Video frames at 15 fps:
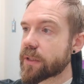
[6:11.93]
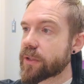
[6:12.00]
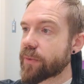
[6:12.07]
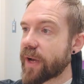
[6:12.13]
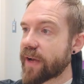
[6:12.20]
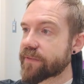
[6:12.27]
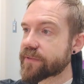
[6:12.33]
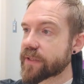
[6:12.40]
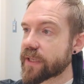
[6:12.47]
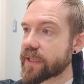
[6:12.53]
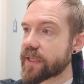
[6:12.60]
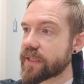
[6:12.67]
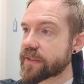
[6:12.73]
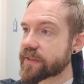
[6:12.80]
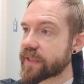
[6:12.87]
you have
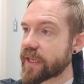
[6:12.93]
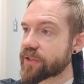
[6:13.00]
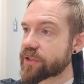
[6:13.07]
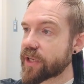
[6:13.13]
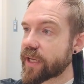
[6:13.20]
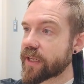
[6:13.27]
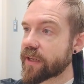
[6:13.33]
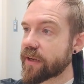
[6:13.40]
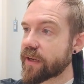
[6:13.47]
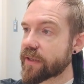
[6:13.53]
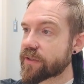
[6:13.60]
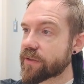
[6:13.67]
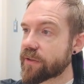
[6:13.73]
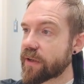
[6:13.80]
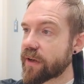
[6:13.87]
to instantiate
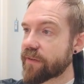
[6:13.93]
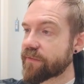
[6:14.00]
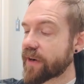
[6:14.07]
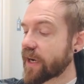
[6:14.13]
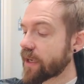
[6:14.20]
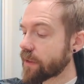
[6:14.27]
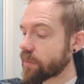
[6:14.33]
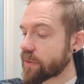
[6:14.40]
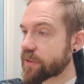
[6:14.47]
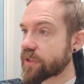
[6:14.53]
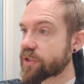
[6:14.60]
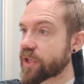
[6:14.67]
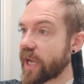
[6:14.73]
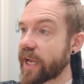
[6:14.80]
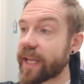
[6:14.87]
a variable
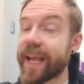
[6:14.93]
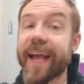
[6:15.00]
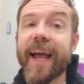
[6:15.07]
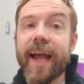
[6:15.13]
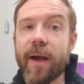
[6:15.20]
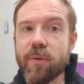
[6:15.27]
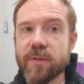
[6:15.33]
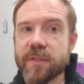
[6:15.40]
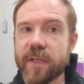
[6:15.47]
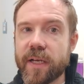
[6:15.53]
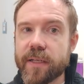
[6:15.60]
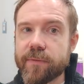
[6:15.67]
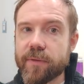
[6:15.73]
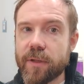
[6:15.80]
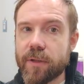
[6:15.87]
to check
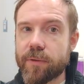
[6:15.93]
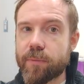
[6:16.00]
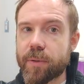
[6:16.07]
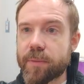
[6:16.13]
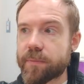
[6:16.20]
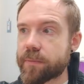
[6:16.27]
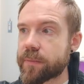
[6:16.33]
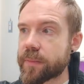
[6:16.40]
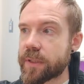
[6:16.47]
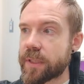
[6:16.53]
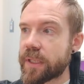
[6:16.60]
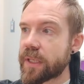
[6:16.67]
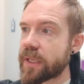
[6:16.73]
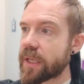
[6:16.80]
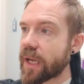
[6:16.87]
outside of the loop.
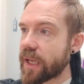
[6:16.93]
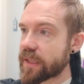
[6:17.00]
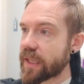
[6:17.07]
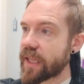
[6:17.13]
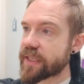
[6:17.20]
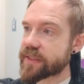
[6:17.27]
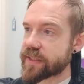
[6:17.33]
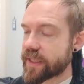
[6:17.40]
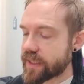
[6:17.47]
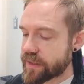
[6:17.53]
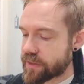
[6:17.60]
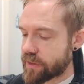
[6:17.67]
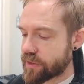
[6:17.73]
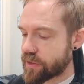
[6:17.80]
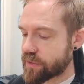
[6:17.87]
And the last thing
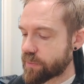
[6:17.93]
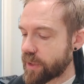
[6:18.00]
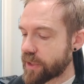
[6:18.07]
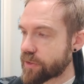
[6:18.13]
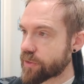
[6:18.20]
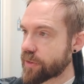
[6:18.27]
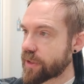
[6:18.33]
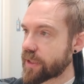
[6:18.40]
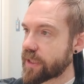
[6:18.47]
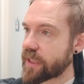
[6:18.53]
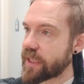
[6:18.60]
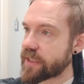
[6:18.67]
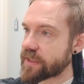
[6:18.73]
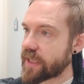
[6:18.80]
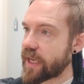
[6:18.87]
is to just make sure that
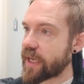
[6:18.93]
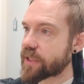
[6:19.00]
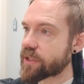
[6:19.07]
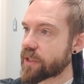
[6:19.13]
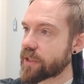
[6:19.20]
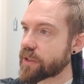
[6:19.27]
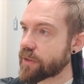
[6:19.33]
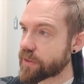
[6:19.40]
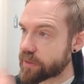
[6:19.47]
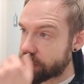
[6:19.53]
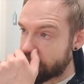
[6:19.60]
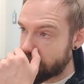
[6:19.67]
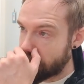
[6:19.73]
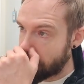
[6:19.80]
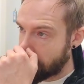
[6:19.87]
it is actually going
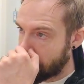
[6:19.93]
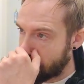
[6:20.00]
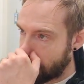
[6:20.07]
to